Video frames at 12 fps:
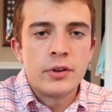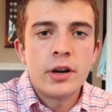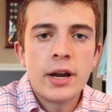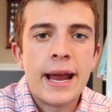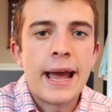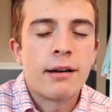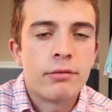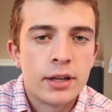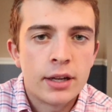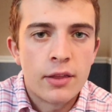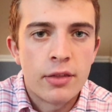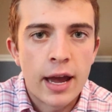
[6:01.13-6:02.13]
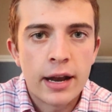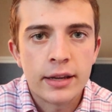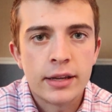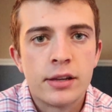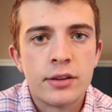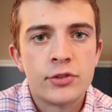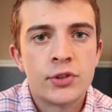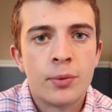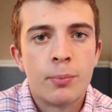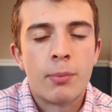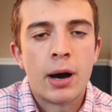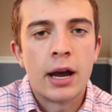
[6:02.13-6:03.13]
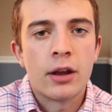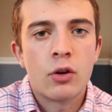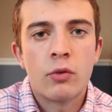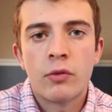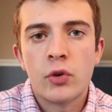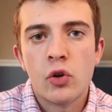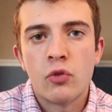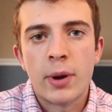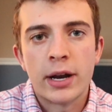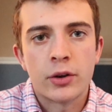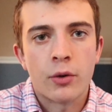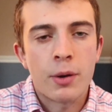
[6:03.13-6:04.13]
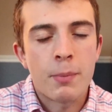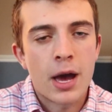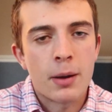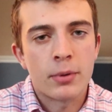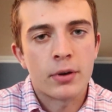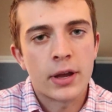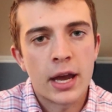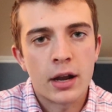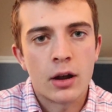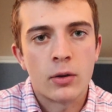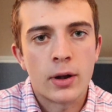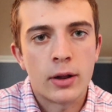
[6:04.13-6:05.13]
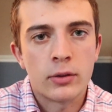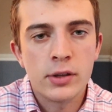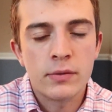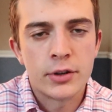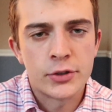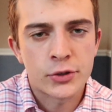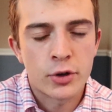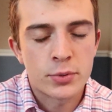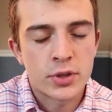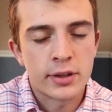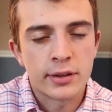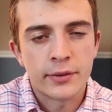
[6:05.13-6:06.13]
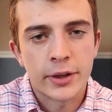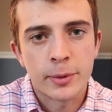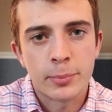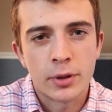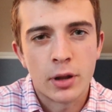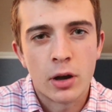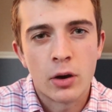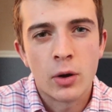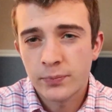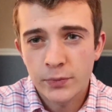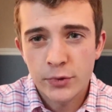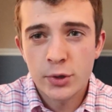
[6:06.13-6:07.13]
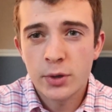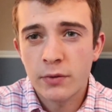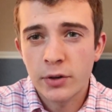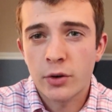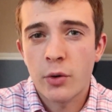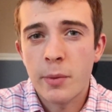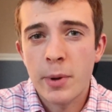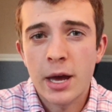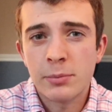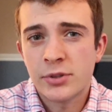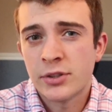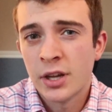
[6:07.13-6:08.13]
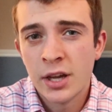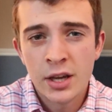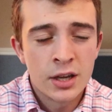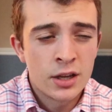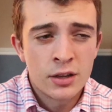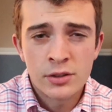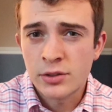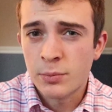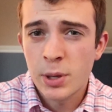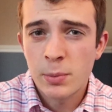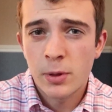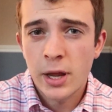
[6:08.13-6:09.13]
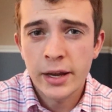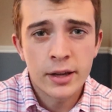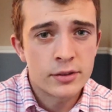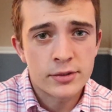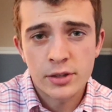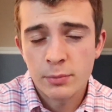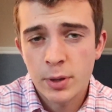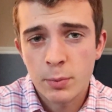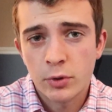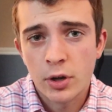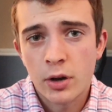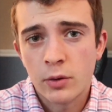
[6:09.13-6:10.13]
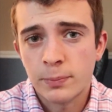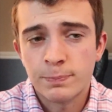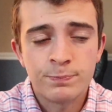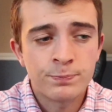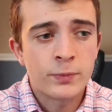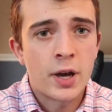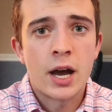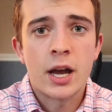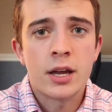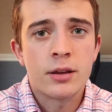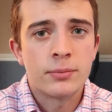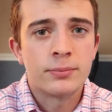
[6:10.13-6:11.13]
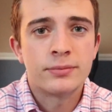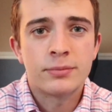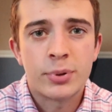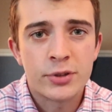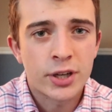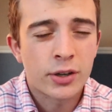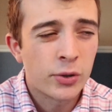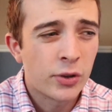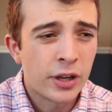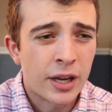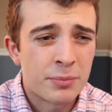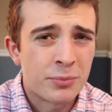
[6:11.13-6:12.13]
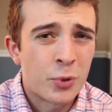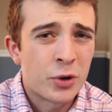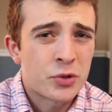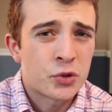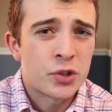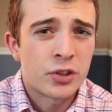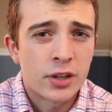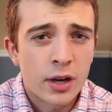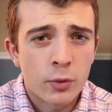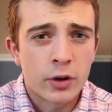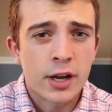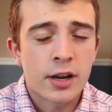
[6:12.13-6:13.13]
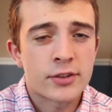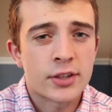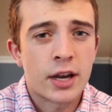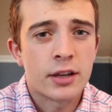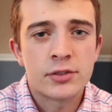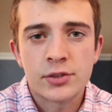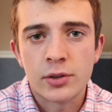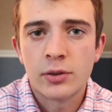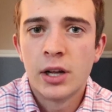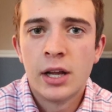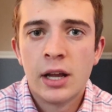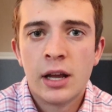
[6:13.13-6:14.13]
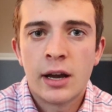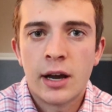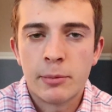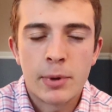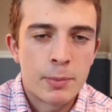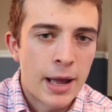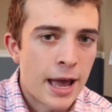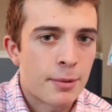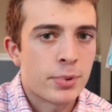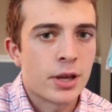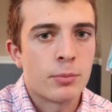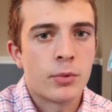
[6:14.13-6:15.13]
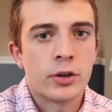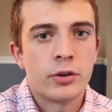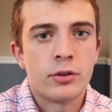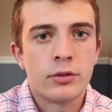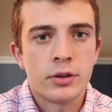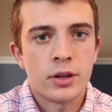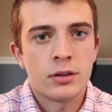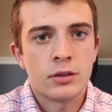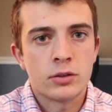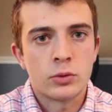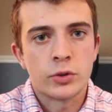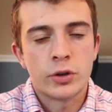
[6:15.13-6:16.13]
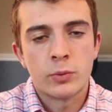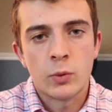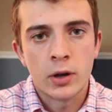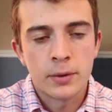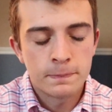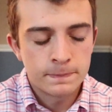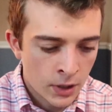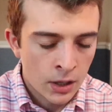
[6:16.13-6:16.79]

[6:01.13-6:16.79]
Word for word: There you have it. That is my overview of my degree map. Again, I'll, I'll leave a description in the link below. Two different degree maps. Some people like it, some people don't. I am particularly, I'm more interested in the networking side, so I'm, I'm happy I'm under the, the older one.